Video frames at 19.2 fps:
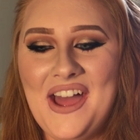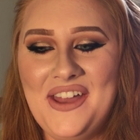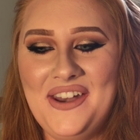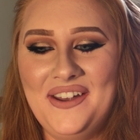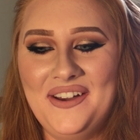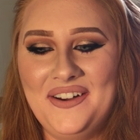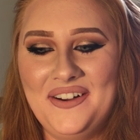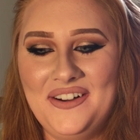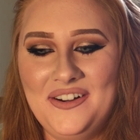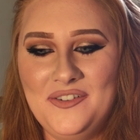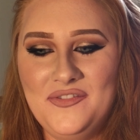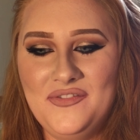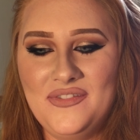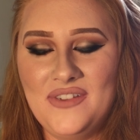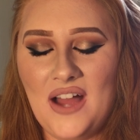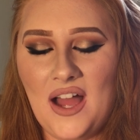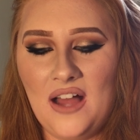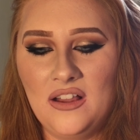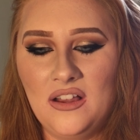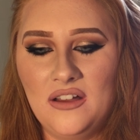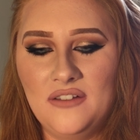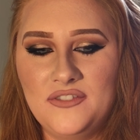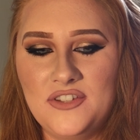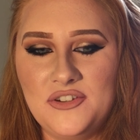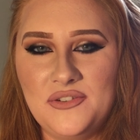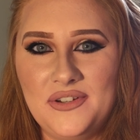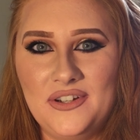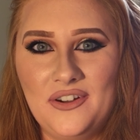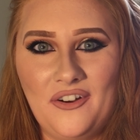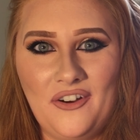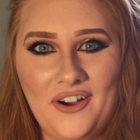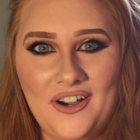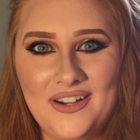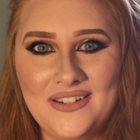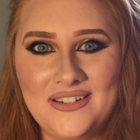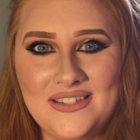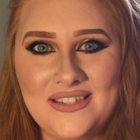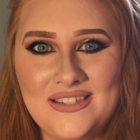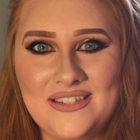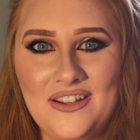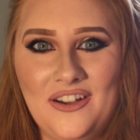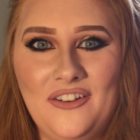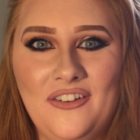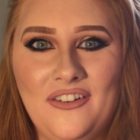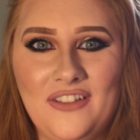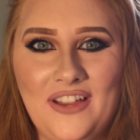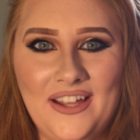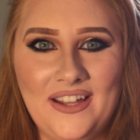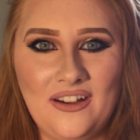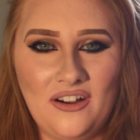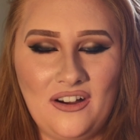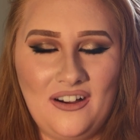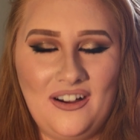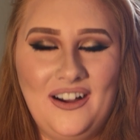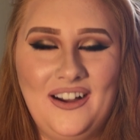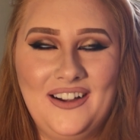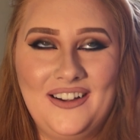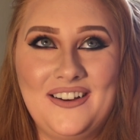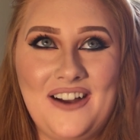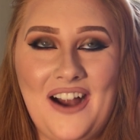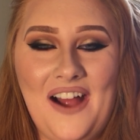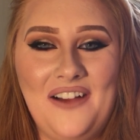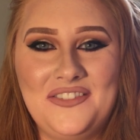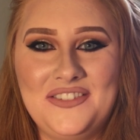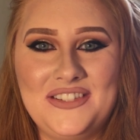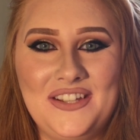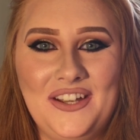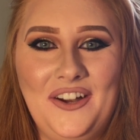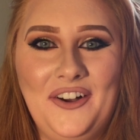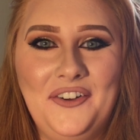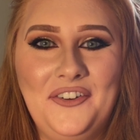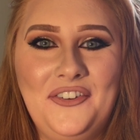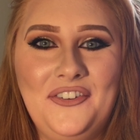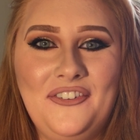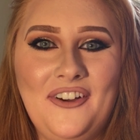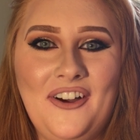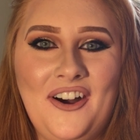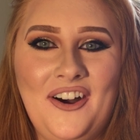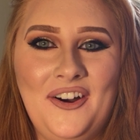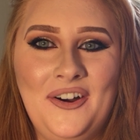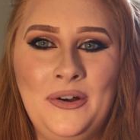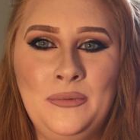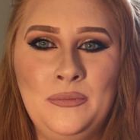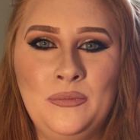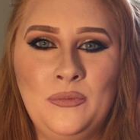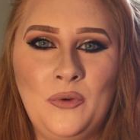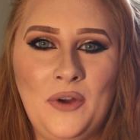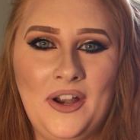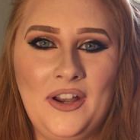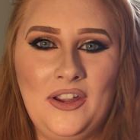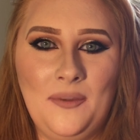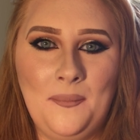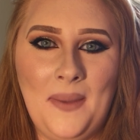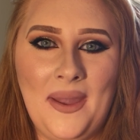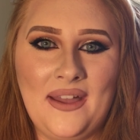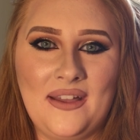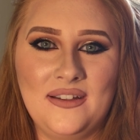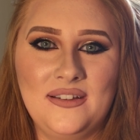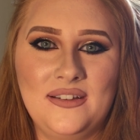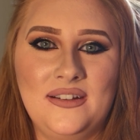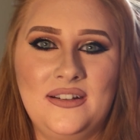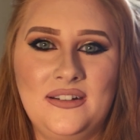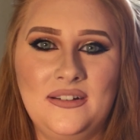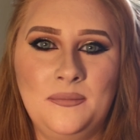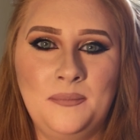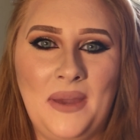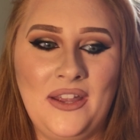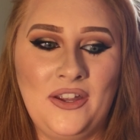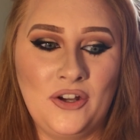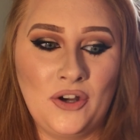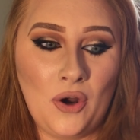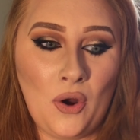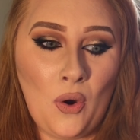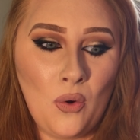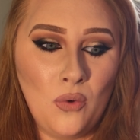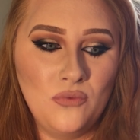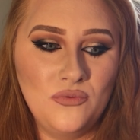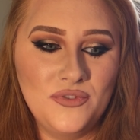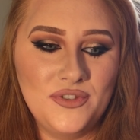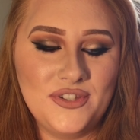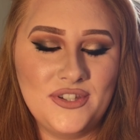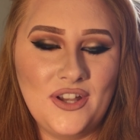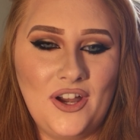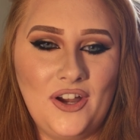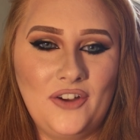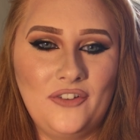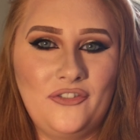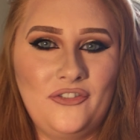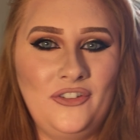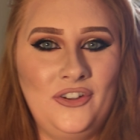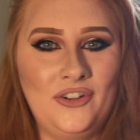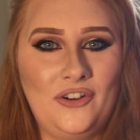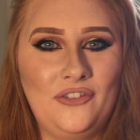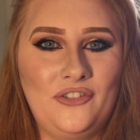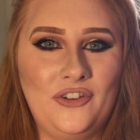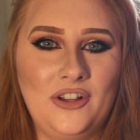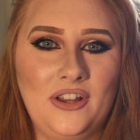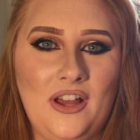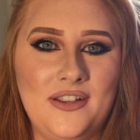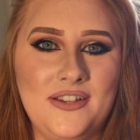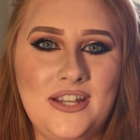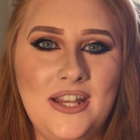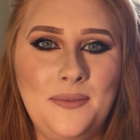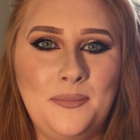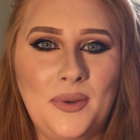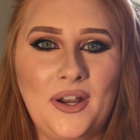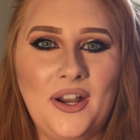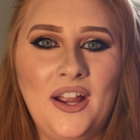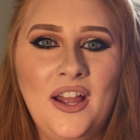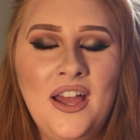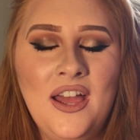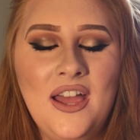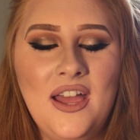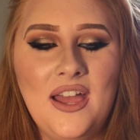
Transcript: and um, I love doing art stuff, like uh, craft stuff, um, where you make a make your own stuff, you know, for a lot cheaper.